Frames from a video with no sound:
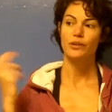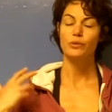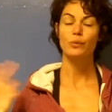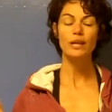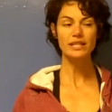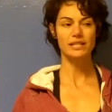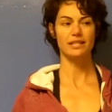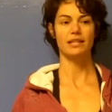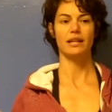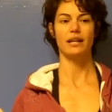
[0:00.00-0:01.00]
the
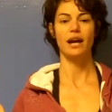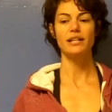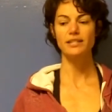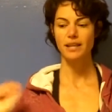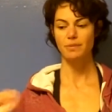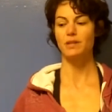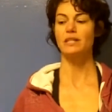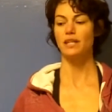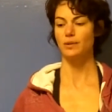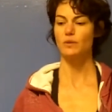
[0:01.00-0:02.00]
wrist thing, I just kept
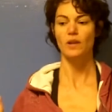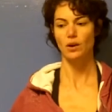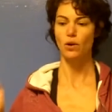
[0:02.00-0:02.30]
thinking, it was like,